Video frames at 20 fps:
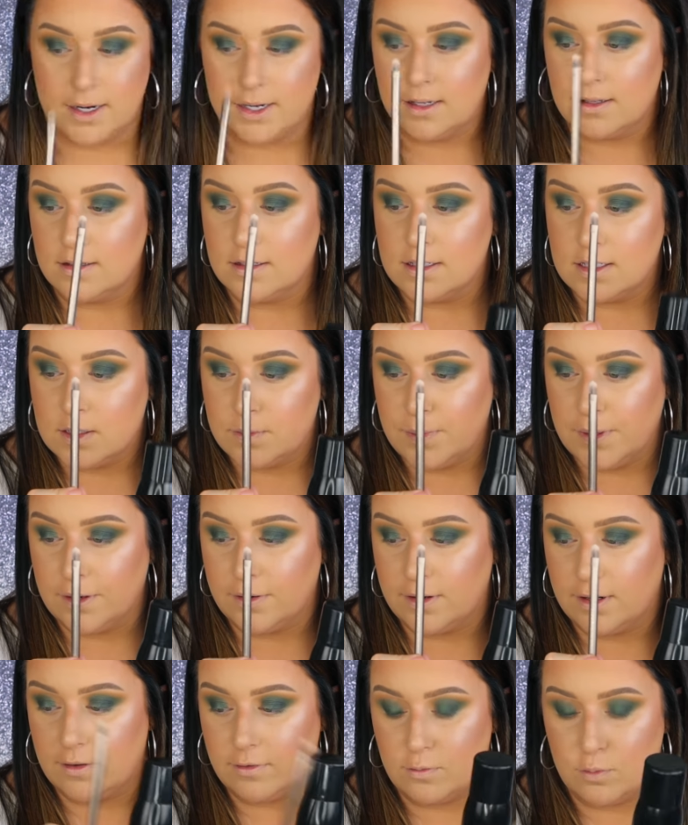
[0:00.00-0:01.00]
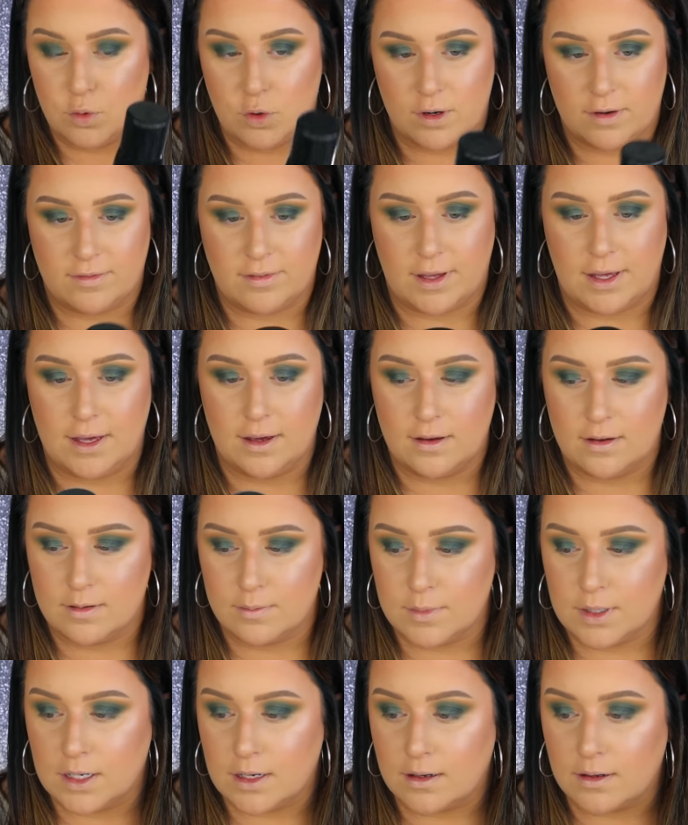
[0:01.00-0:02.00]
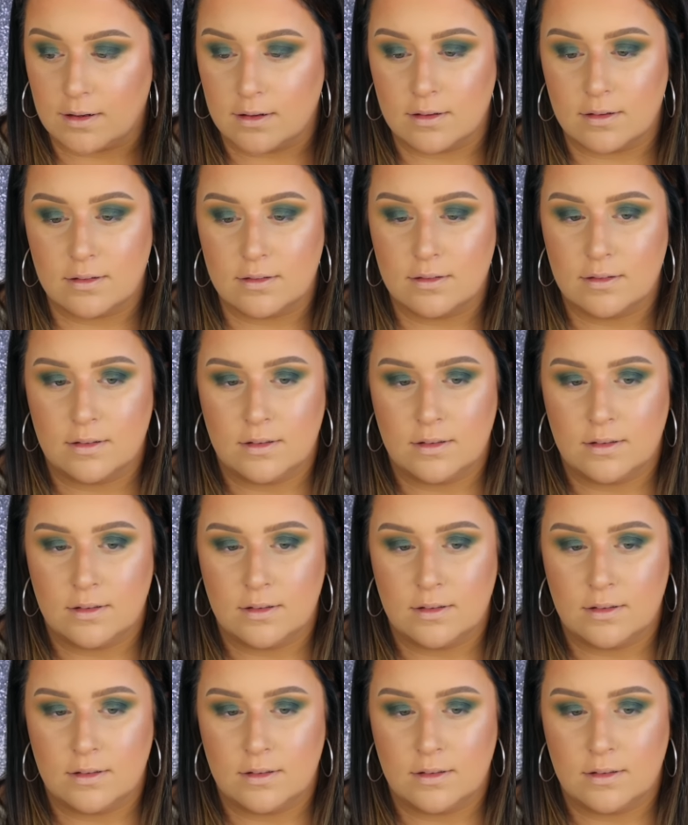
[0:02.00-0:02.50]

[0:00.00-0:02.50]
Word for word: All right, in the spirit of Morphe, I'm gonna